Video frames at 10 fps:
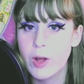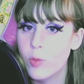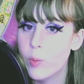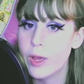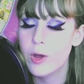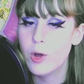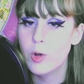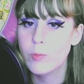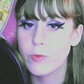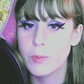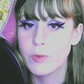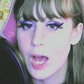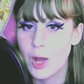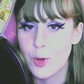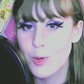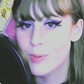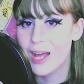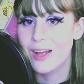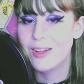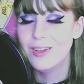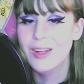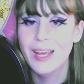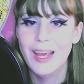on the way home from Taco Bell